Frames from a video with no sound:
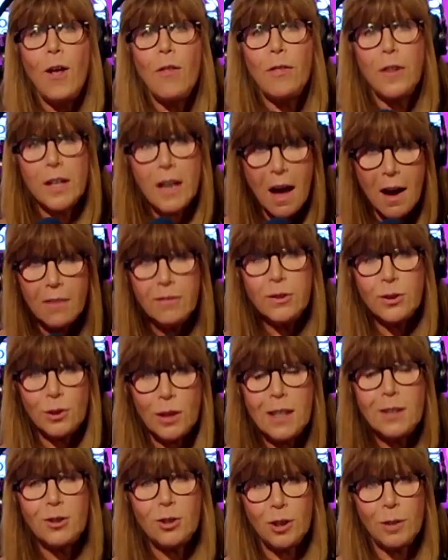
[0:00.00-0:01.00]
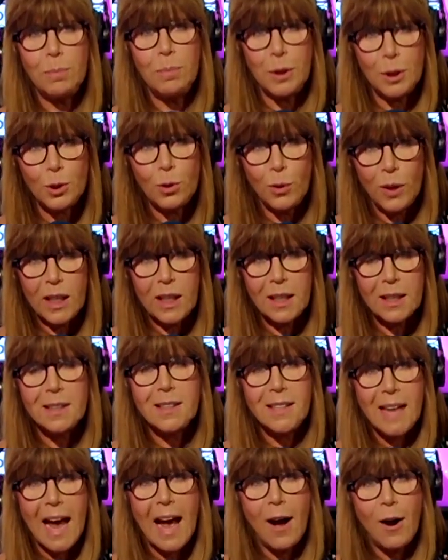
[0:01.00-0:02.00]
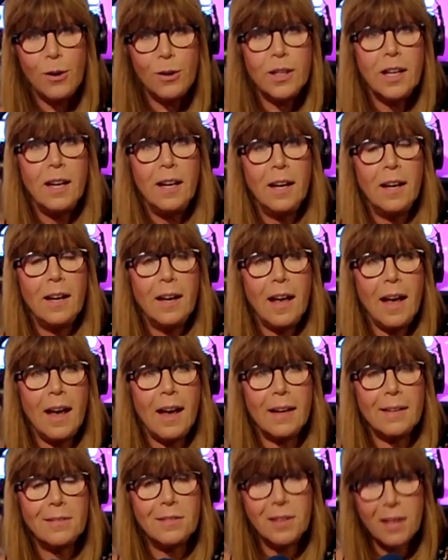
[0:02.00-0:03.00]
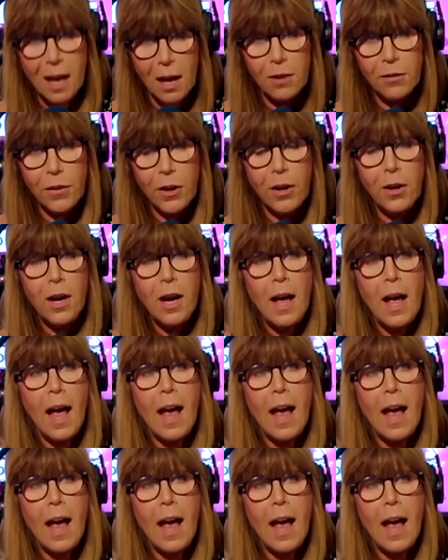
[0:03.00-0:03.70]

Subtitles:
the conversation between Dowd and Kellner.